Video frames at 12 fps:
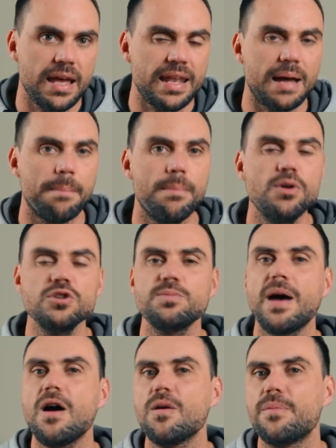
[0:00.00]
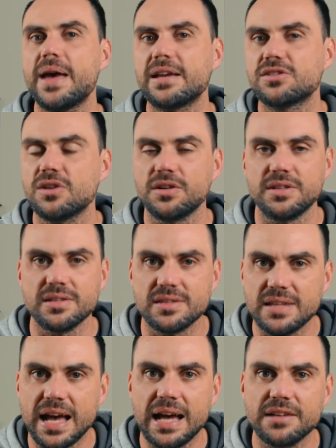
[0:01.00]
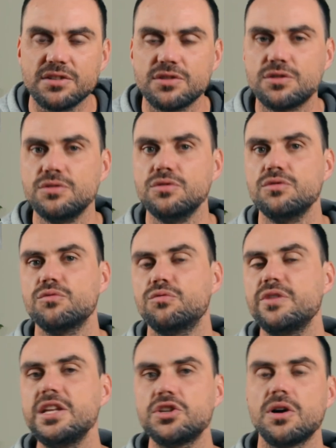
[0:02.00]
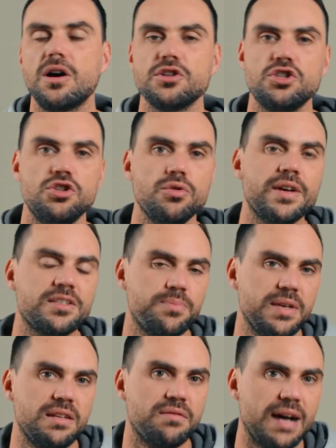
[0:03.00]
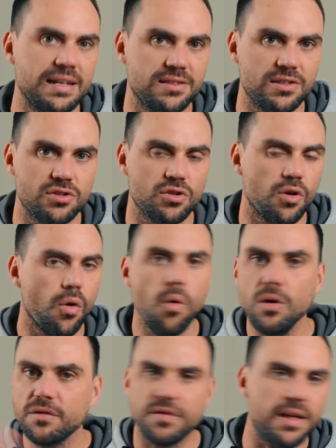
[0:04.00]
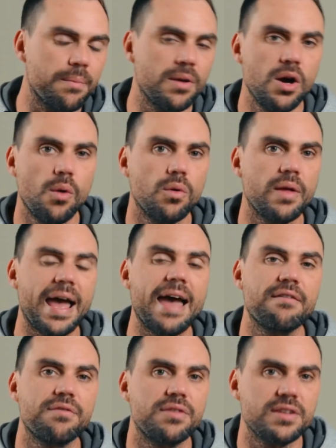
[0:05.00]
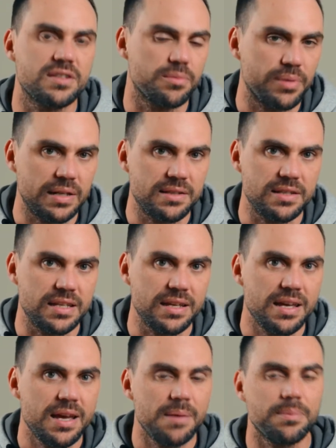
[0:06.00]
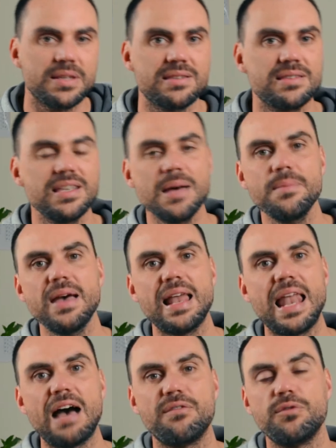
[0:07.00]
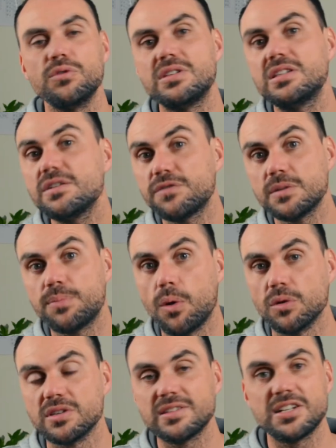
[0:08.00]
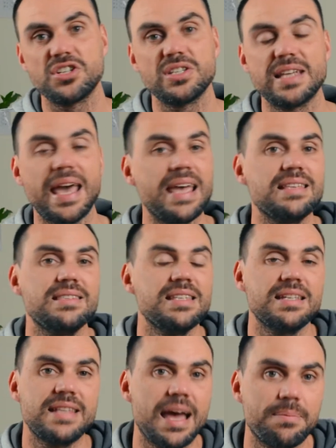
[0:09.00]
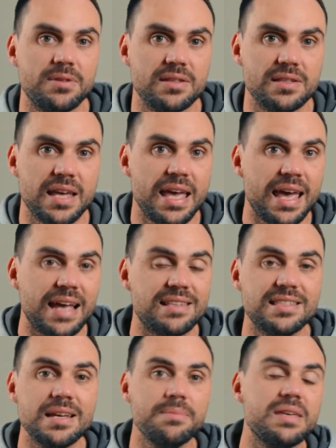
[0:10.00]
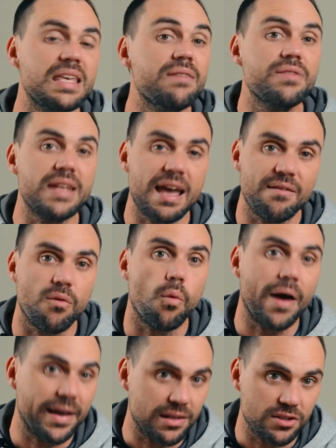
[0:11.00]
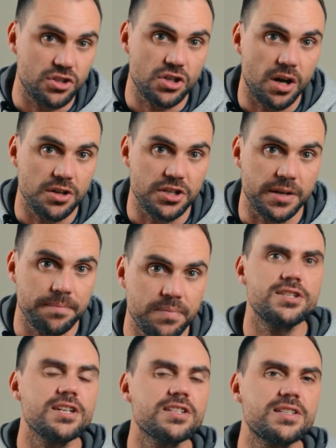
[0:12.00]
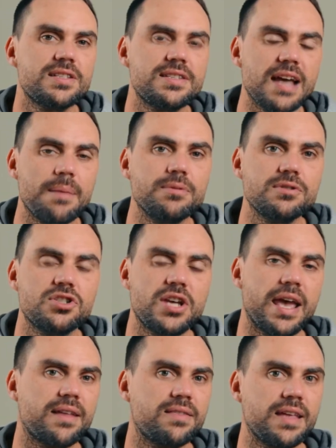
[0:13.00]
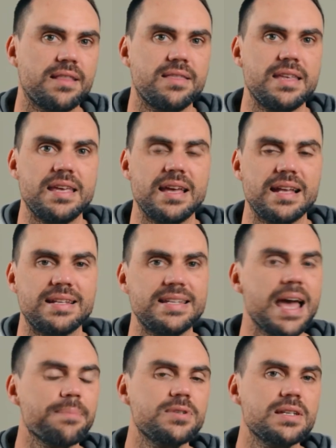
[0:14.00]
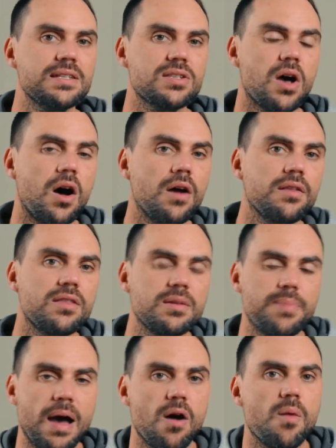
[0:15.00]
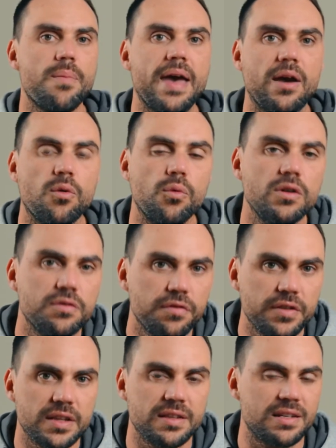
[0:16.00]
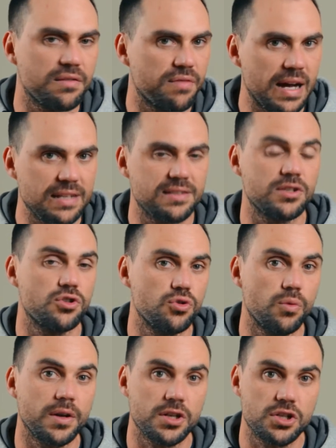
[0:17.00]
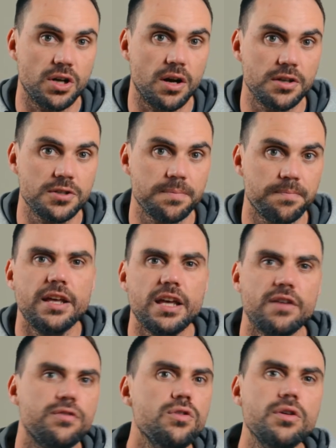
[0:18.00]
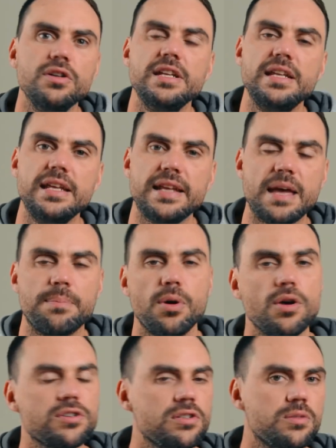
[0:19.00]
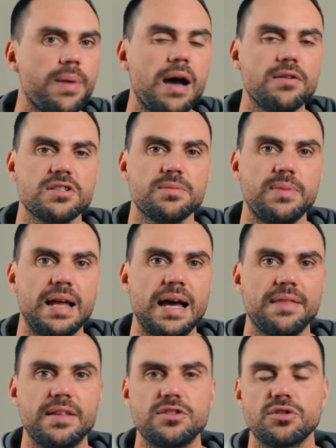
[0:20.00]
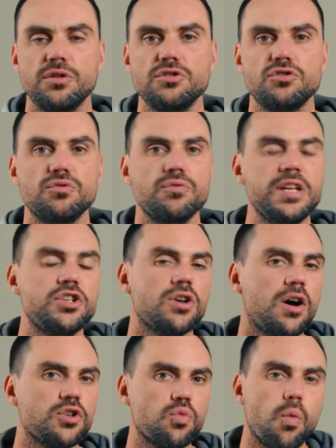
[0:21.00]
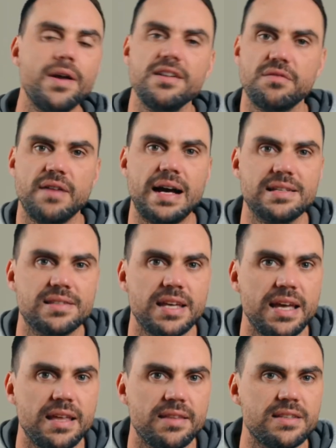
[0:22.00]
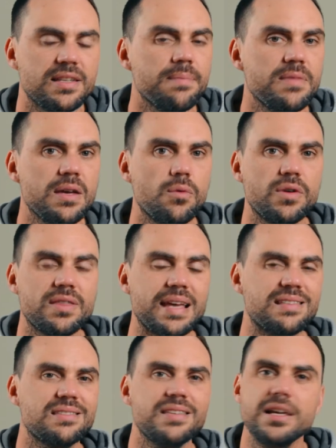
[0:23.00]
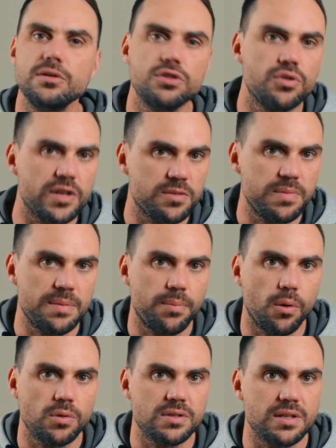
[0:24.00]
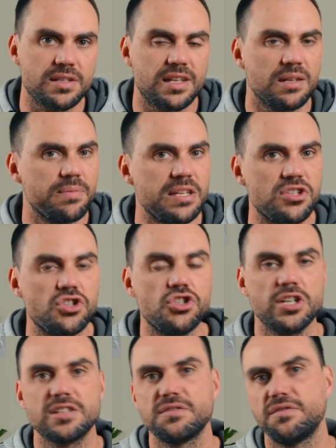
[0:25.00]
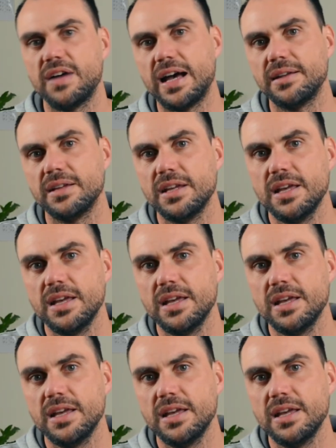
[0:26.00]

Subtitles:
Now, most power banks are designed to recharge USB devices, so all of them will have this ability. But some allow for different ports such as AC adapters, and some even have wireless charging. Just double check that the adapters on the power bank will fit the device that you want to charge. If you only need a personal power supply that's going to recharge one device, then something with a single USB port is going to be just fine.